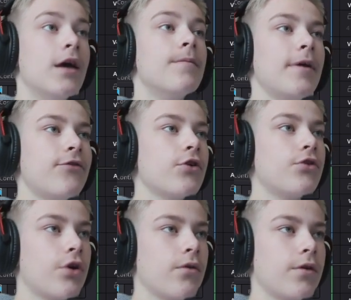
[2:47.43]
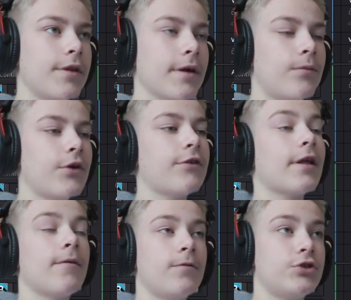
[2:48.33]
Basically download that preset
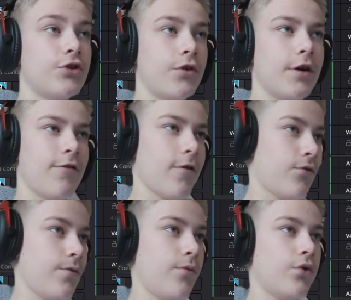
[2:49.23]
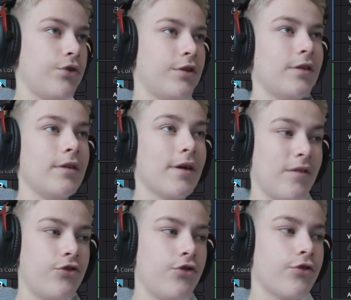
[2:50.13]
and we'll show you guys how to import it to
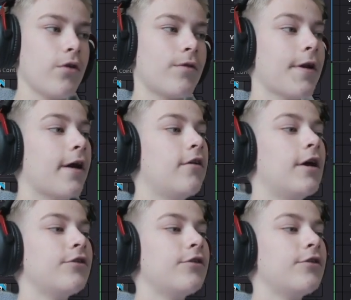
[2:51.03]
DaVinci Resolve right now.